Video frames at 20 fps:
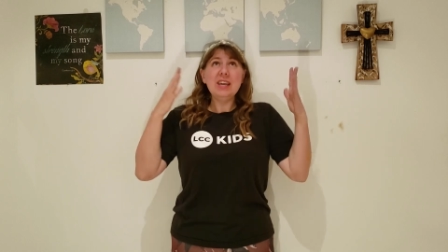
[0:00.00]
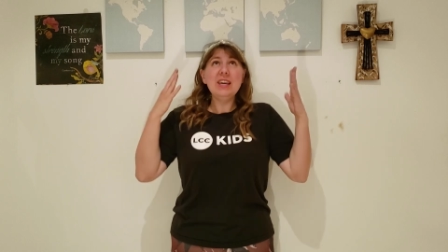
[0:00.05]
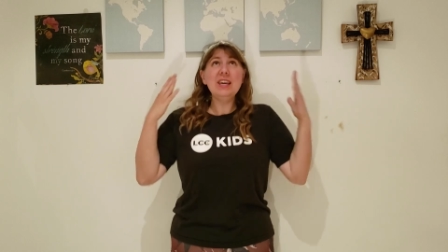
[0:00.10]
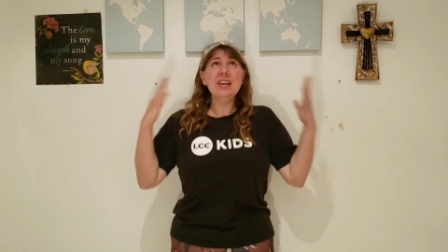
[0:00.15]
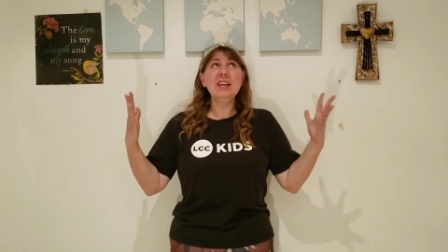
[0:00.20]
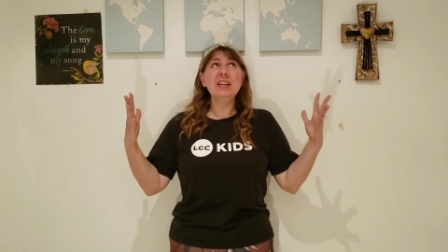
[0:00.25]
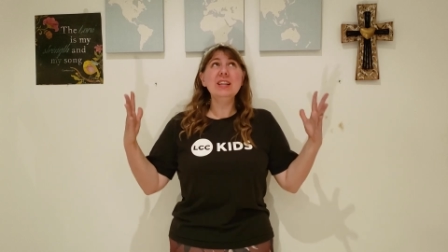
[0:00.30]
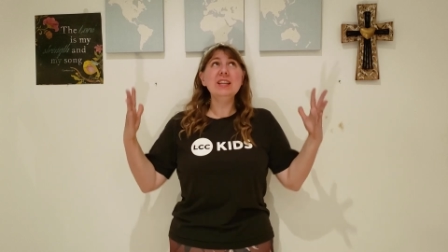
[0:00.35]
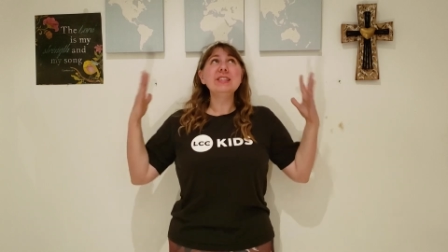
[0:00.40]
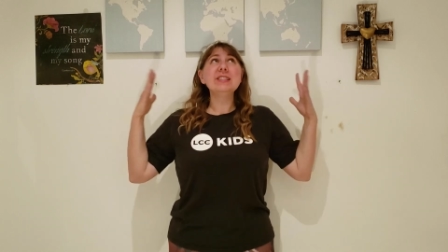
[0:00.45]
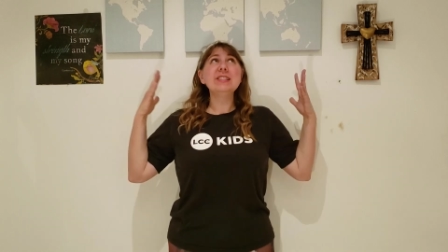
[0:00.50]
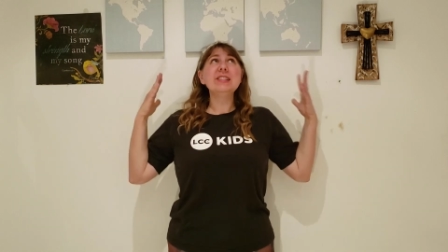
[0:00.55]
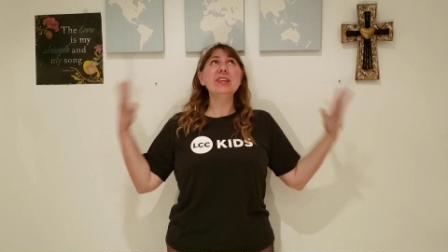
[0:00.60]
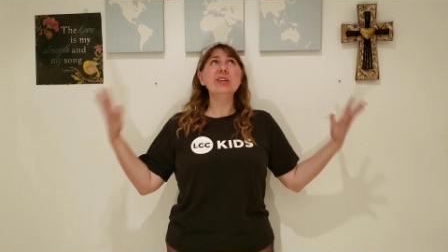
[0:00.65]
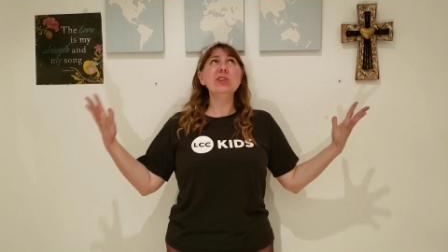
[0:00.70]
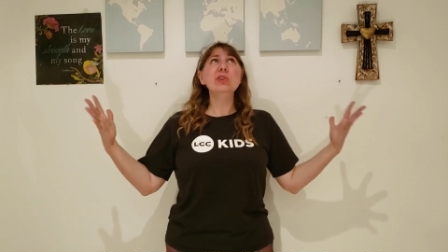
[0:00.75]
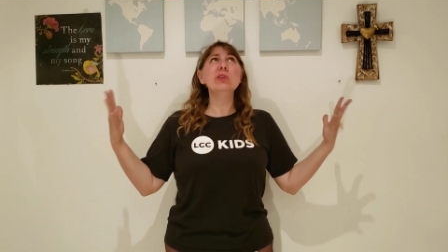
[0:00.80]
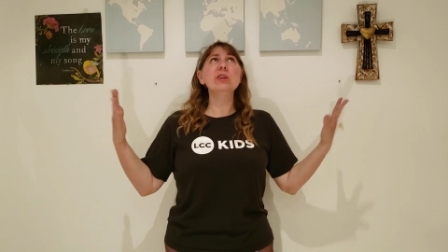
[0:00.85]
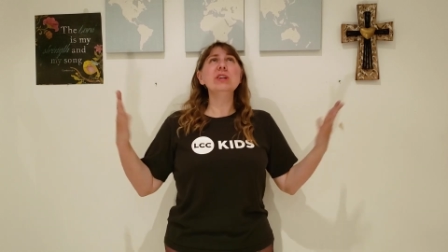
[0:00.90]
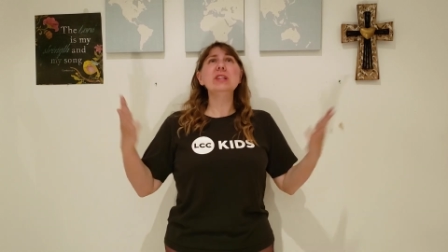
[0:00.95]
it is
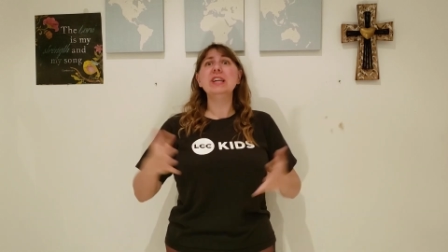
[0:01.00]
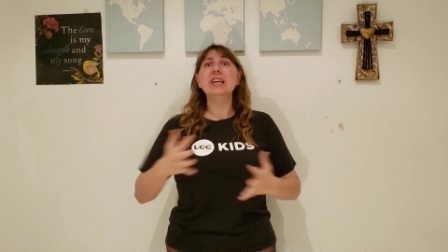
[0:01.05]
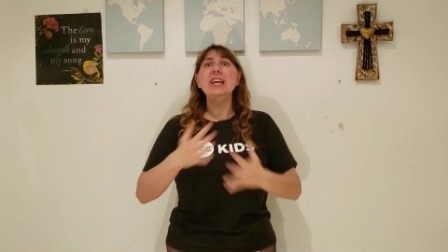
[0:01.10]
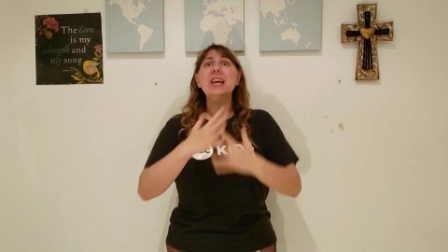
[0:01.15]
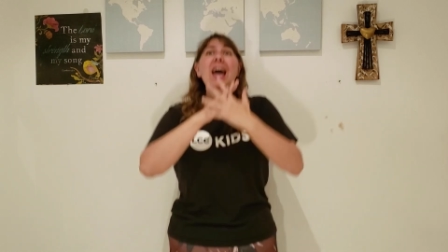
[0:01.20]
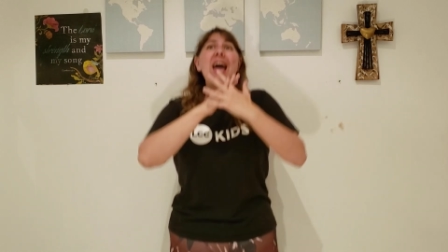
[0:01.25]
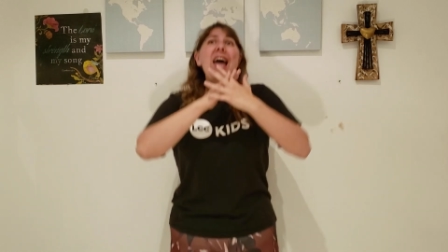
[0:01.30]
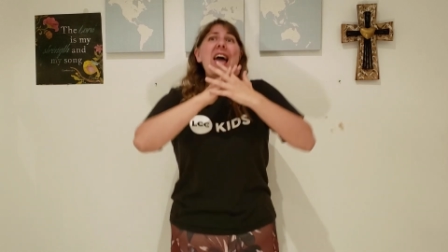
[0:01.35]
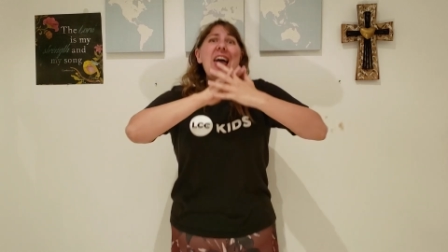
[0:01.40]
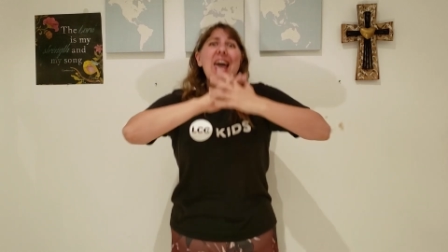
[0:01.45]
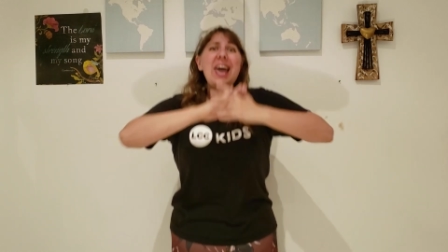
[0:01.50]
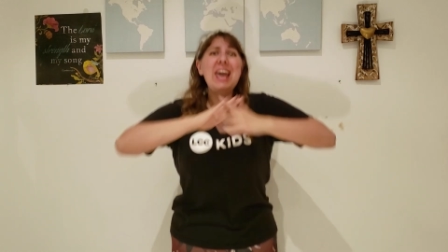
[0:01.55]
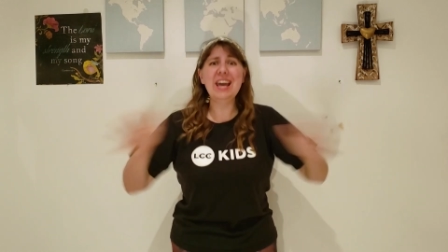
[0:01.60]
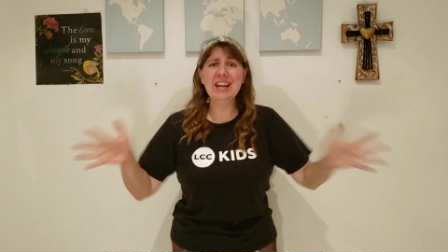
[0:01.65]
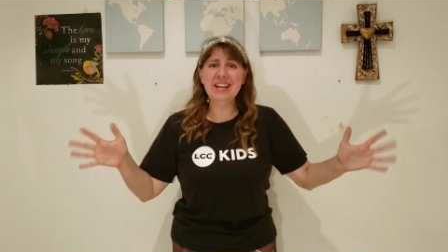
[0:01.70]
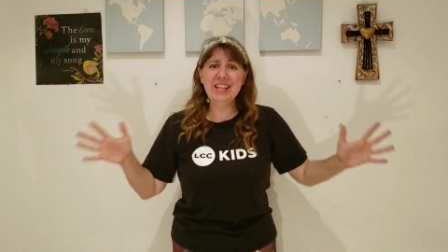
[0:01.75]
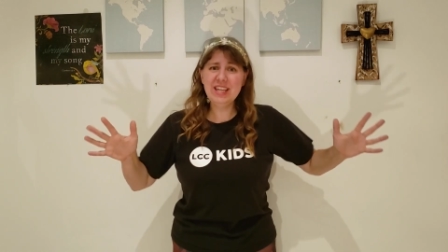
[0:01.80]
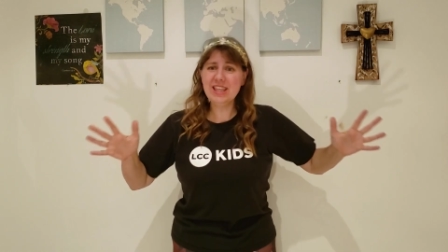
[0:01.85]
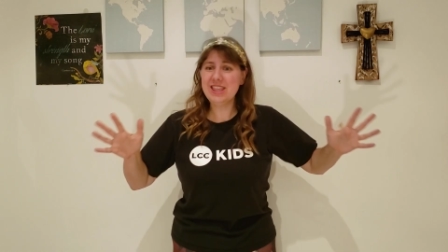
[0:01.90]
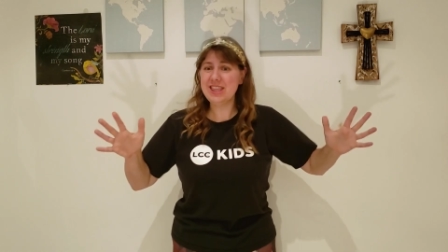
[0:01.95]
literally
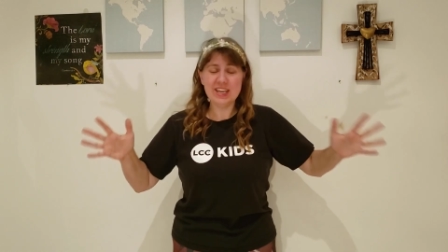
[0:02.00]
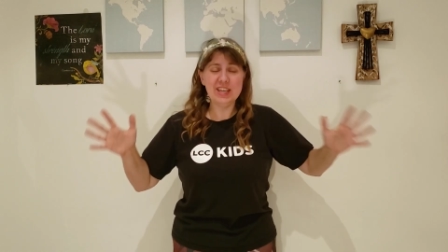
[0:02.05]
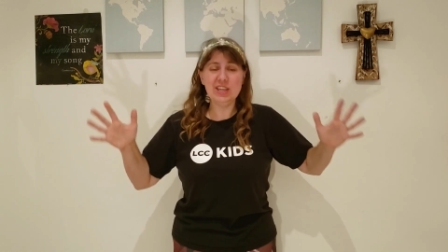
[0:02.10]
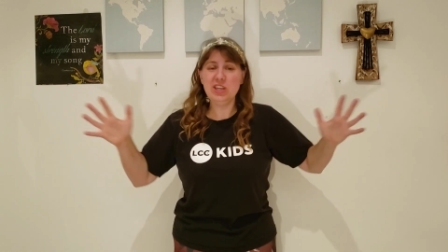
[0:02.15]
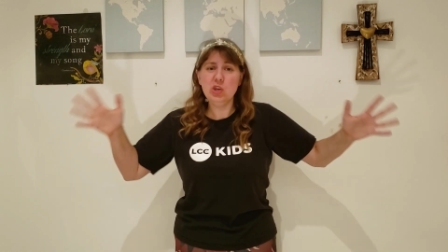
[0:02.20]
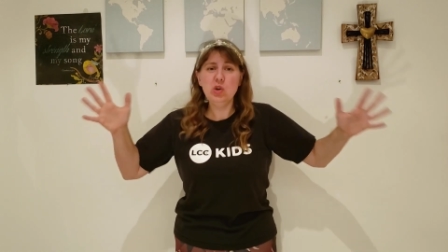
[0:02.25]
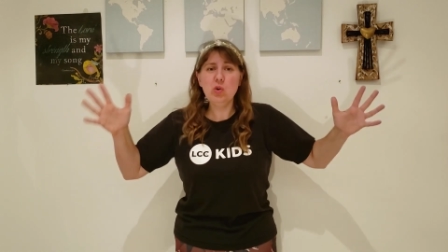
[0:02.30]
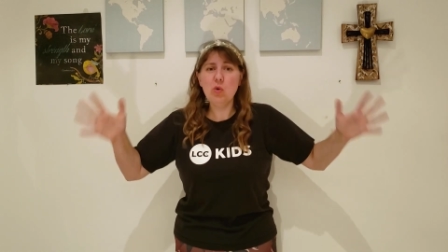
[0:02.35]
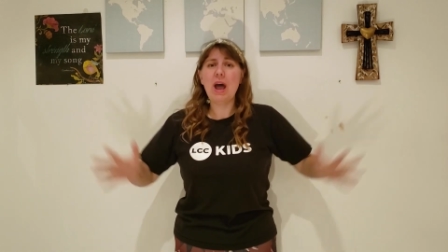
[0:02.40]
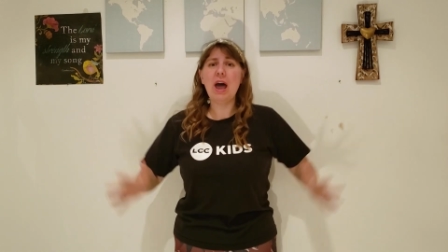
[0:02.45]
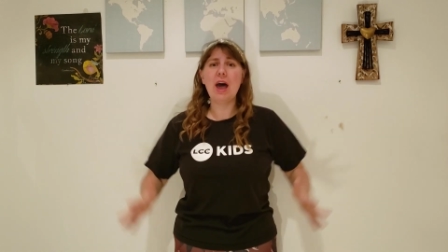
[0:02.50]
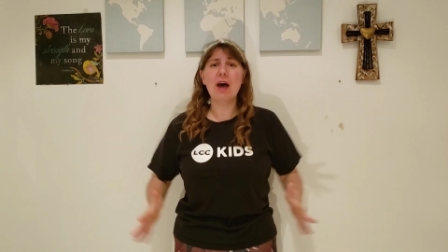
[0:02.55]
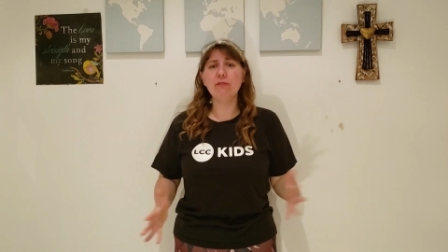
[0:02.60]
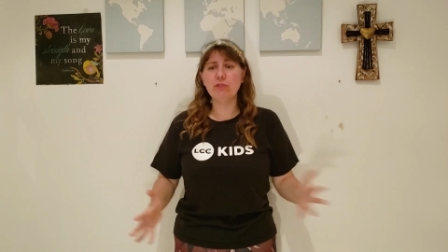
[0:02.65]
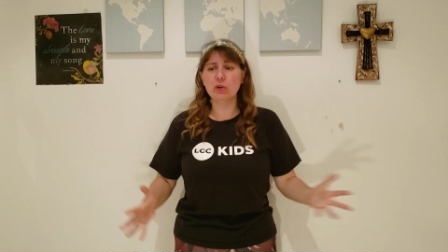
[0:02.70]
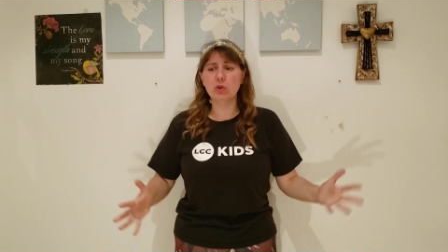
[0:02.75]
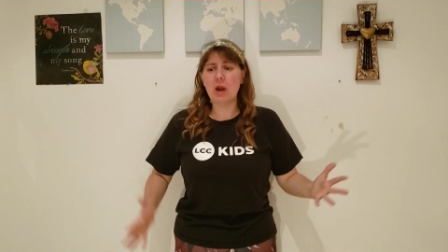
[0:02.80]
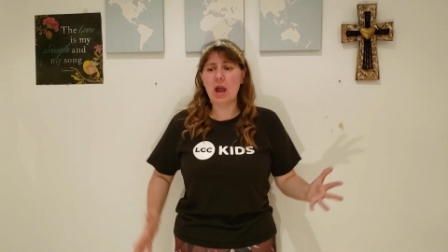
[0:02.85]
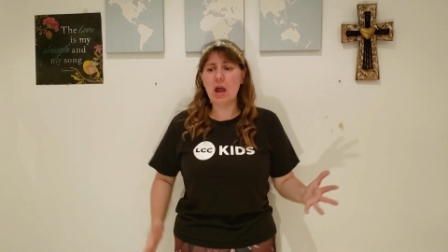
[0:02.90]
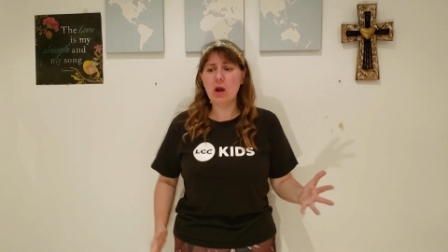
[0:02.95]
anything you have
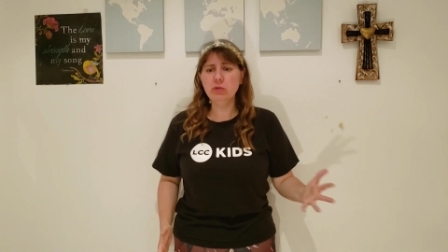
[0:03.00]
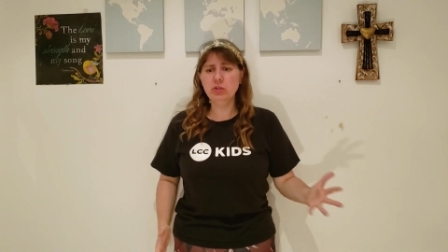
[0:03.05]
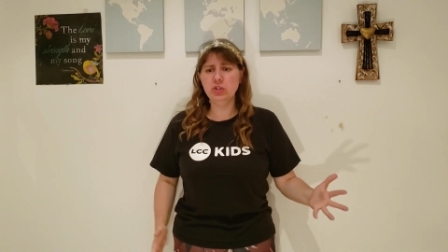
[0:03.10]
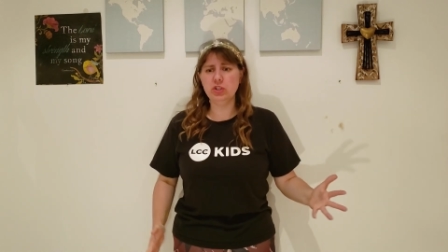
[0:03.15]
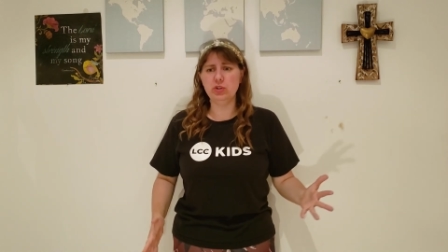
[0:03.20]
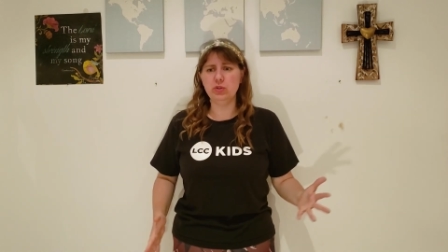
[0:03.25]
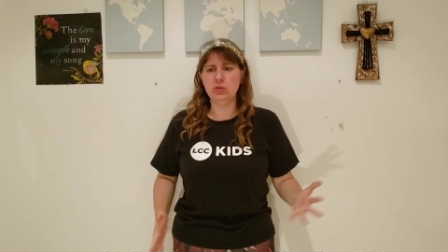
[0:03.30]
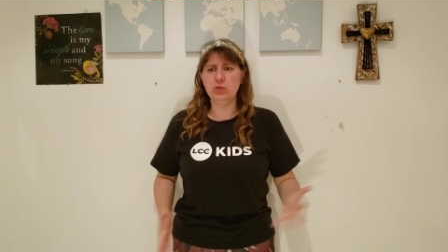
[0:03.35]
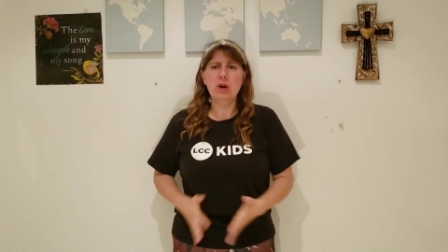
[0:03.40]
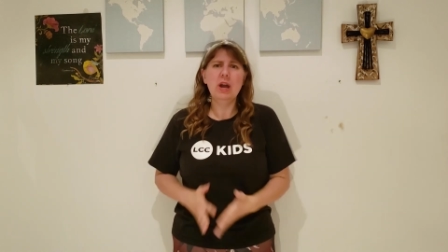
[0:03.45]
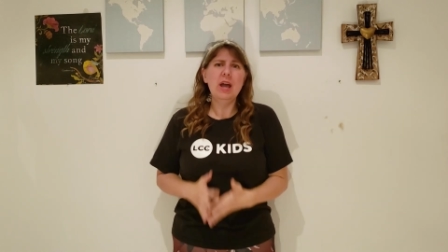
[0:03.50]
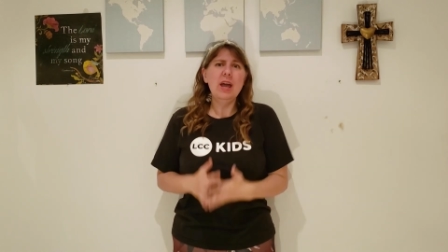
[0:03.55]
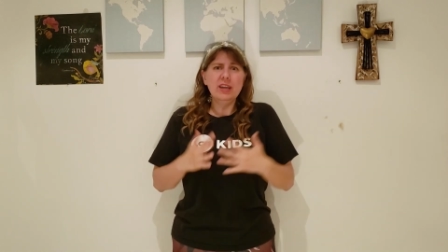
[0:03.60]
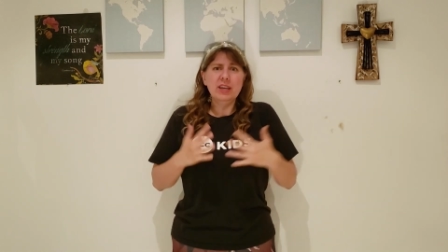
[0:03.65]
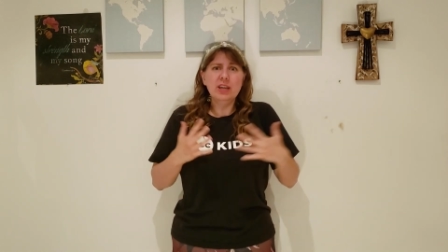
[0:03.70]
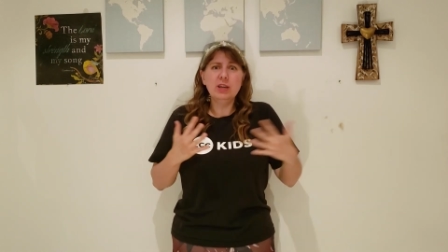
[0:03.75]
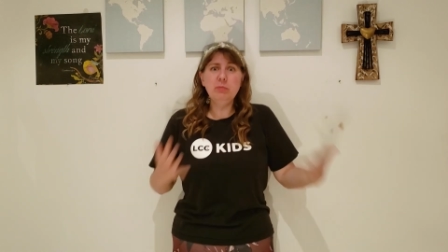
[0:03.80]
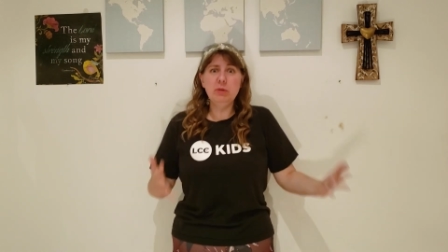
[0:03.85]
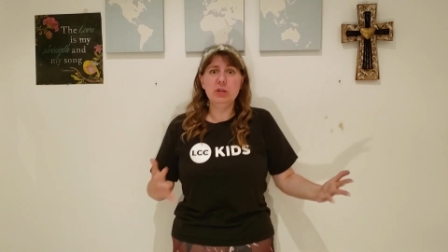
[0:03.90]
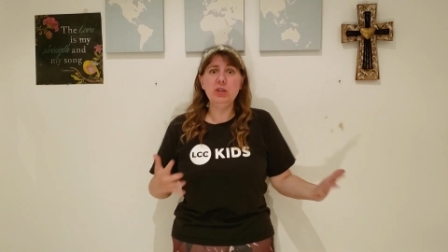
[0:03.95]
around you
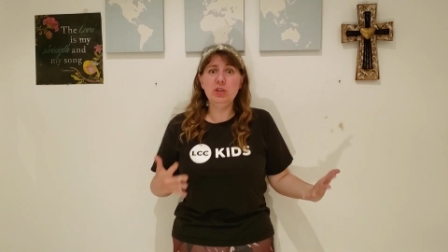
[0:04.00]
can be